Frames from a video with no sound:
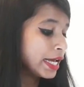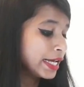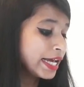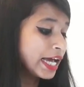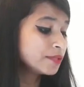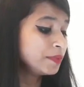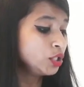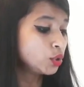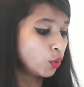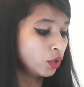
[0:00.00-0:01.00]
he has
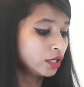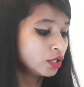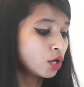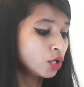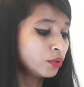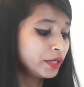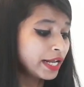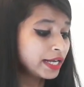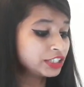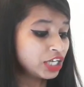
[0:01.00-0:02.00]
been told not to
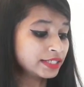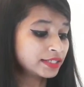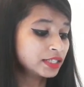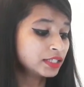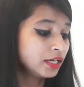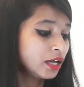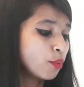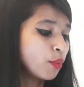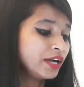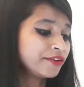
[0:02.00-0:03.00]
take chances
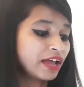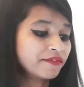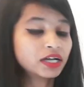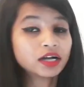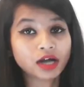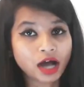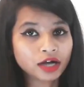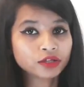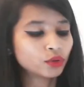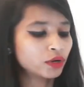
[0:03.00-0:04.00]
while driving a
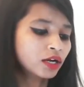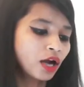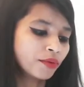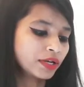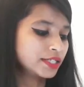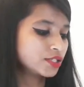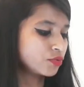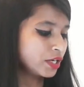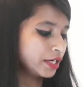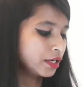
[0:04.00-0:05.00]
car through a crowded
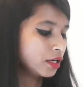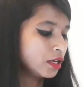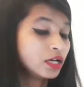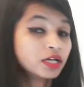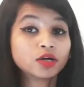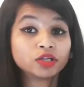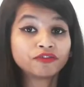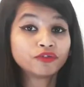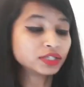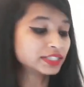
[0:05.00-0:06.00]
street. Now the
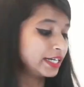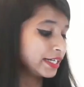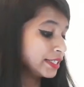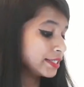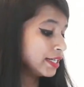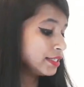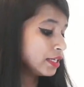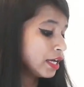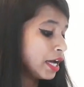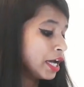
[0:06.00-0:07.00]
fourth sentence is,
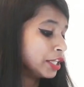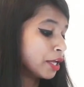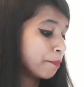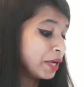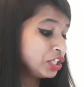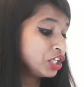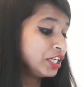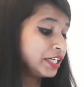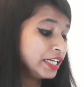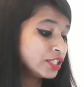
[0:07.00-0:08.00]
the
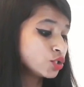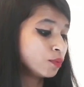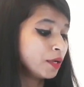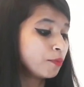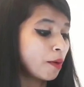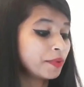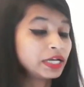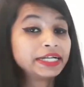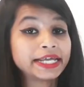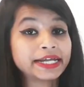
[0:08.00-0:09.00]
patient needs to be
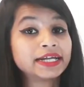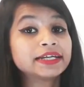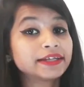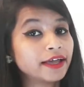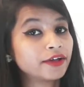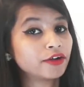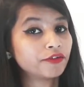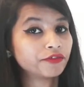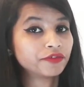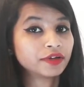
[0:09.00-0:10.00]
properly taken care
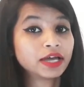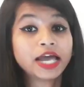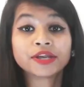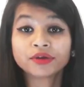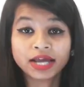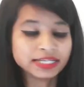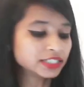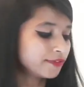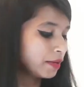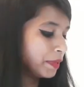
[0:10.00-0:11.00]
of. And your
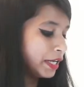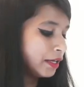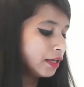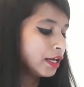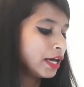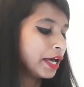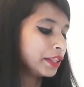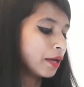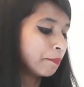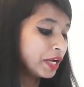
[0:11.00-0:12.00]
answer will be,
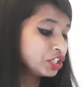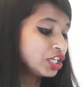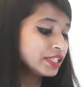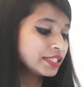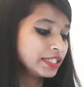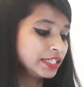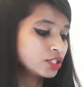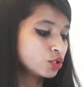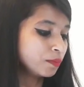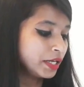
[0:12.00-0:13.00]
the patient
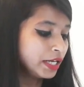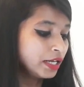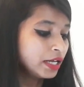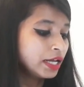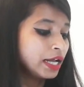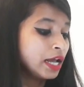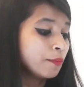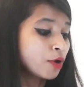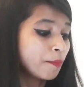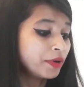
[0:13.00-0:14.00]
needs to be
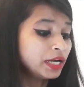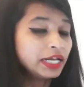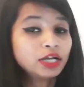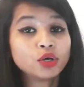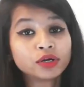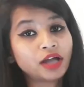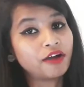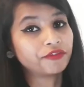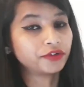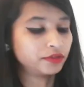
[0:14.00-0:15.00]
properly looked
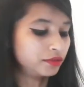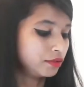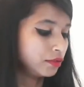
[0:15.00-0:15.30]
after.